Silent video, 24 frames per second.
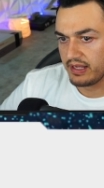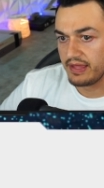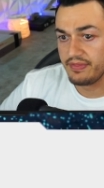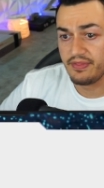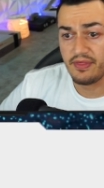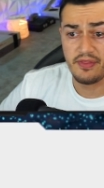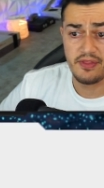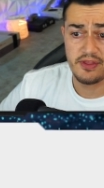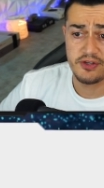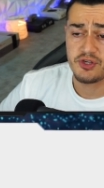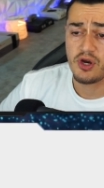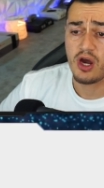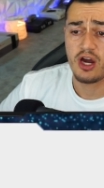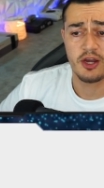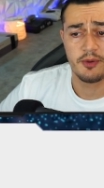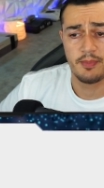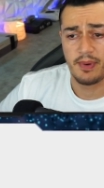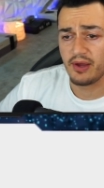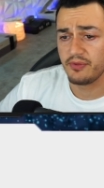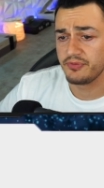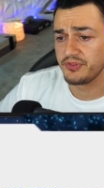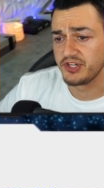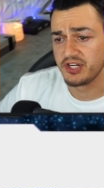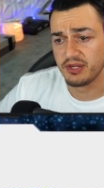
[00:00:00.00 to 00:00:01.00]
And then they talk
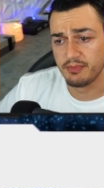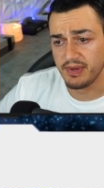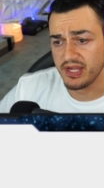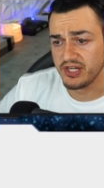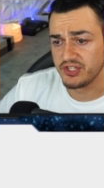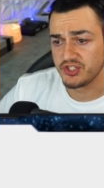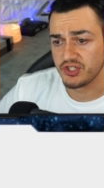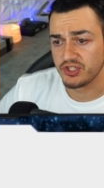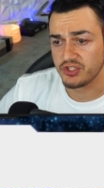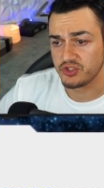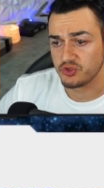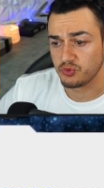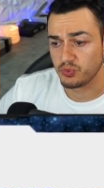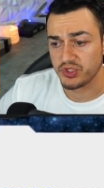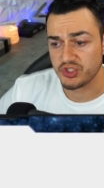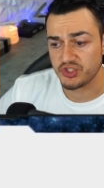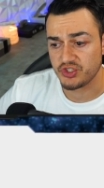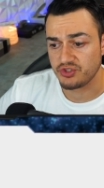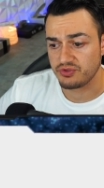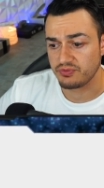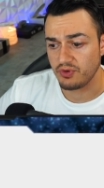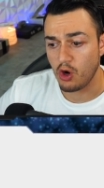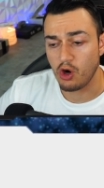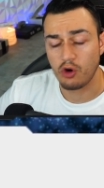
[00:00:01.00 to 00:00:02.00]
about the dimensions,
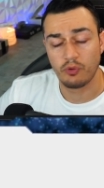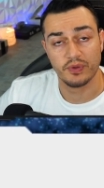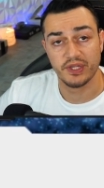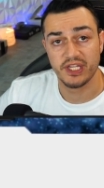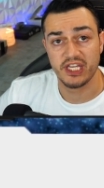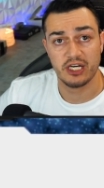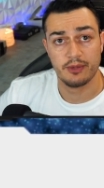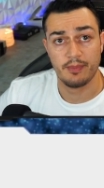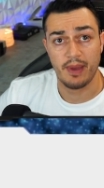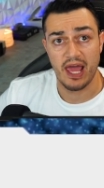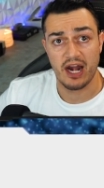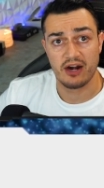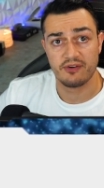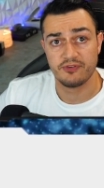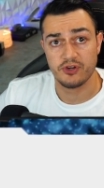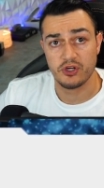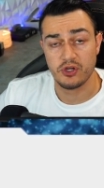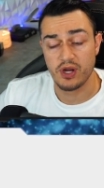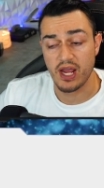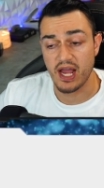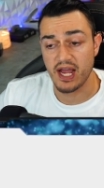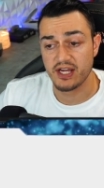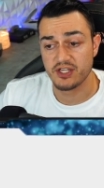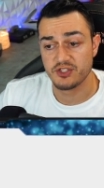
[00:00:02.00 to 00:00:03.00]
which aren't really going to matter for
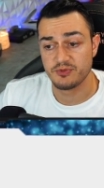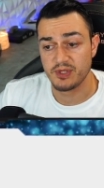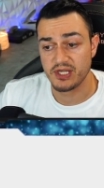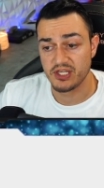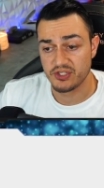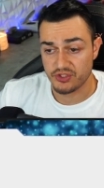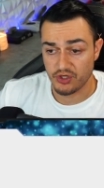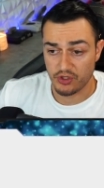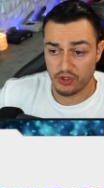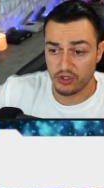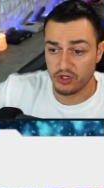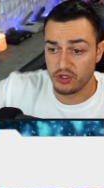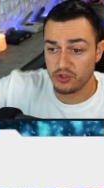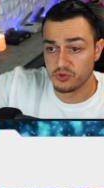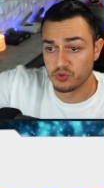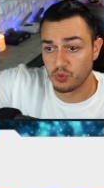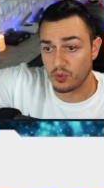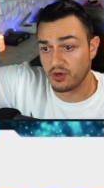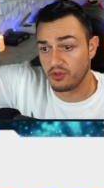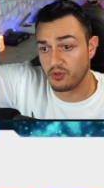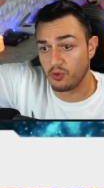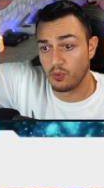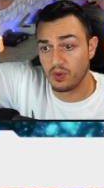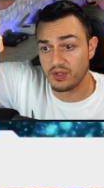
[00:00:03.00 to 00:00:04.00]
you guys because you're going to use
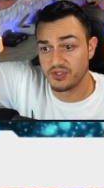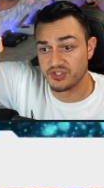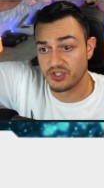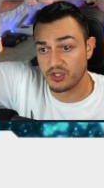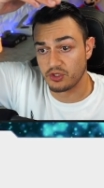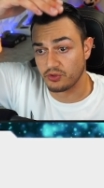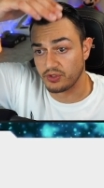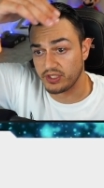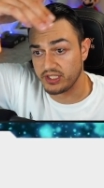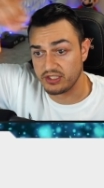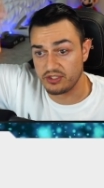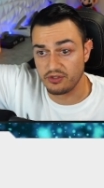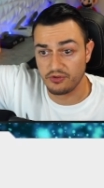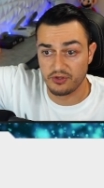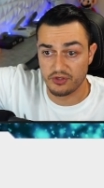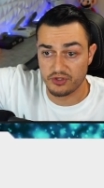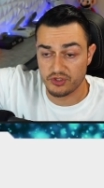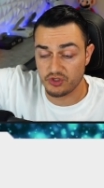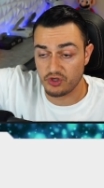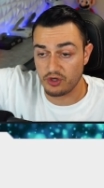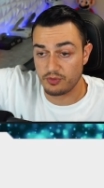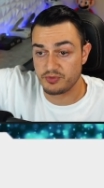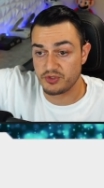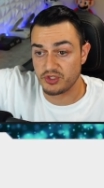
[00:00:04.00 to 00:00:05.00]
one of the ones that are linked in the
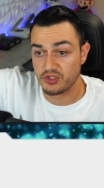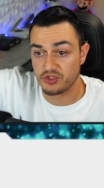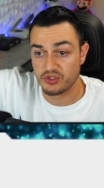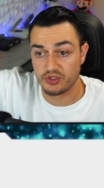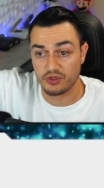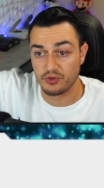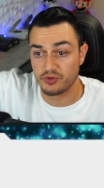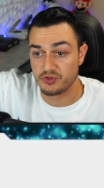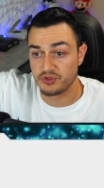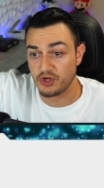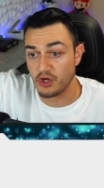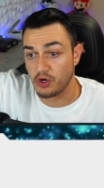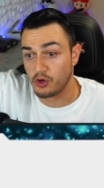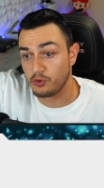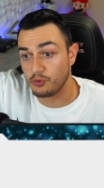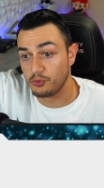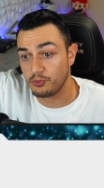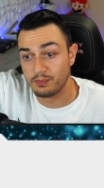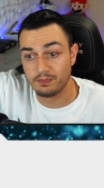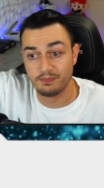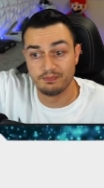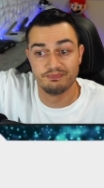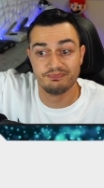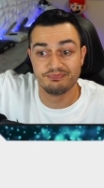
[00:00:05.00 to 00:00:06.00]
description. So there's
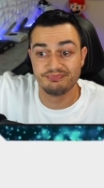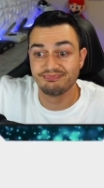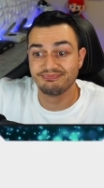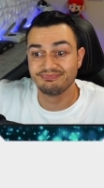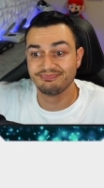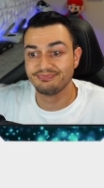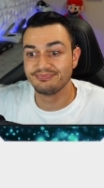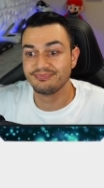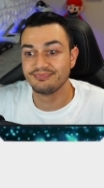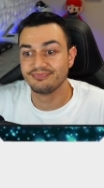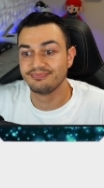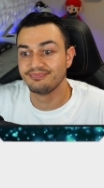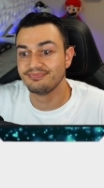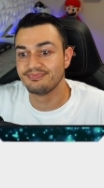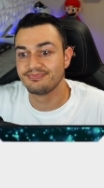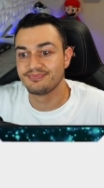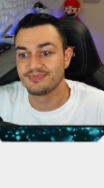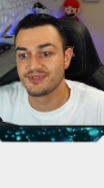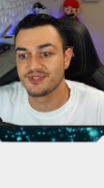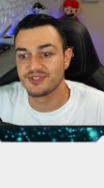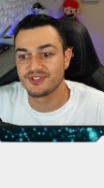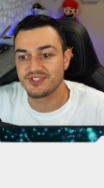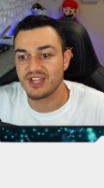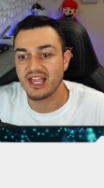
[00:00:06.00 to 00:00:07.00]
no
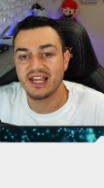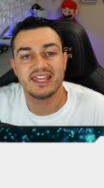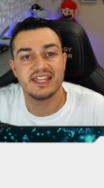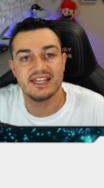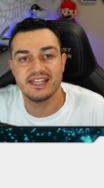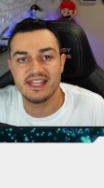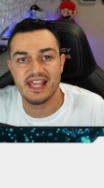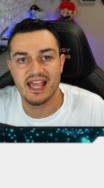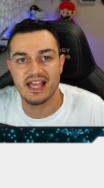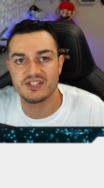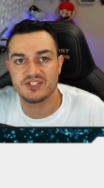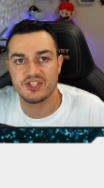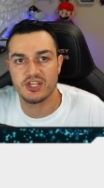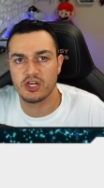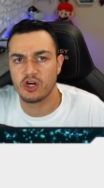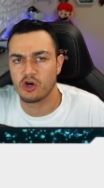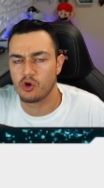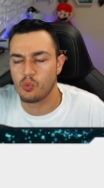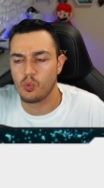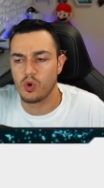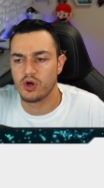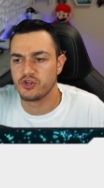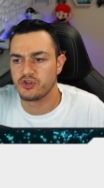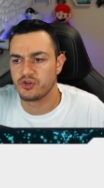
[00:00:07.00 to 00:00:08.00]
second guessing
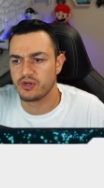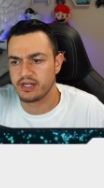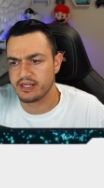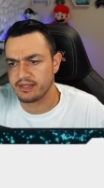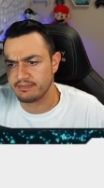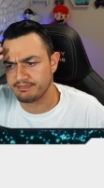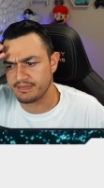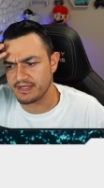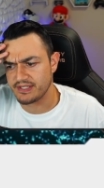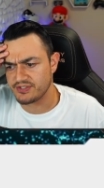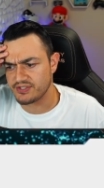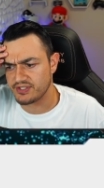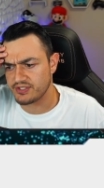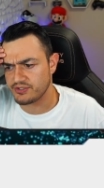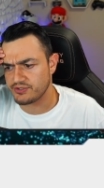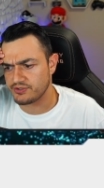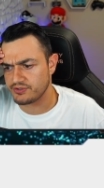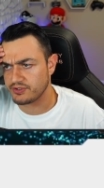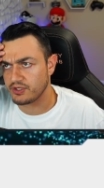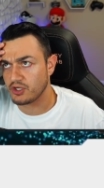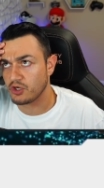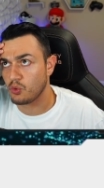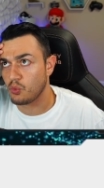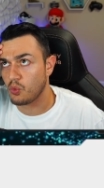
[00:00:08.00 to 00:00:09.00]
or wondering, is
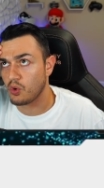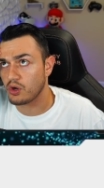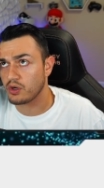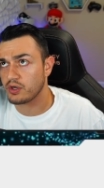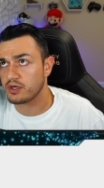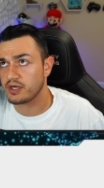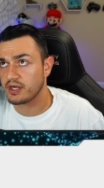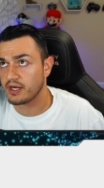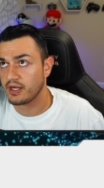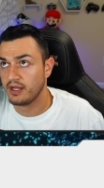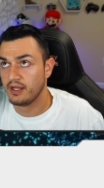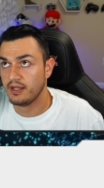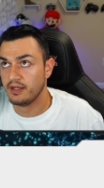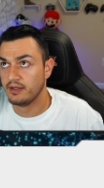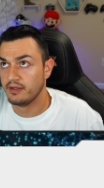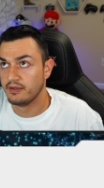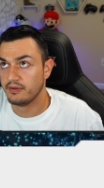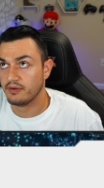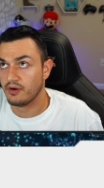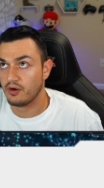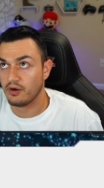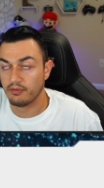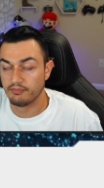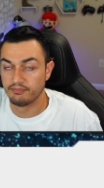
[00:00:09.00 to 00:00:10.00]
this going to work?
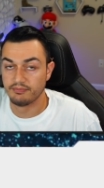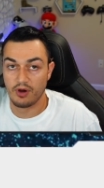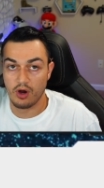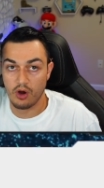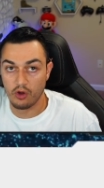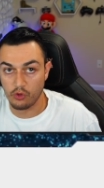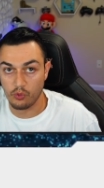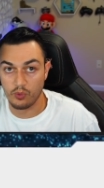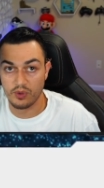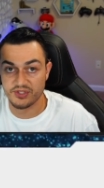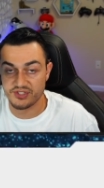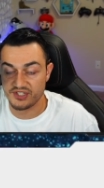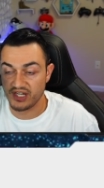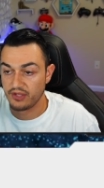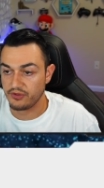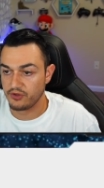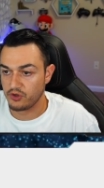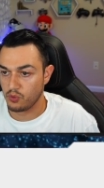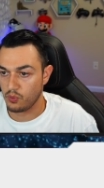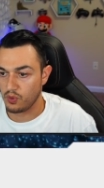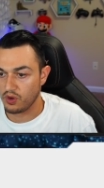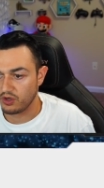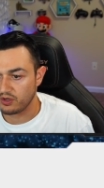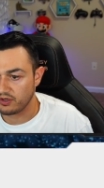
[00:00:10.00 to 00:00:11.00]
All the ones down
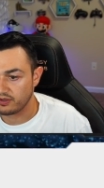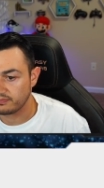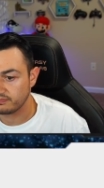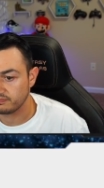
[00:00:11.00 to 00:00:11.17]
there work.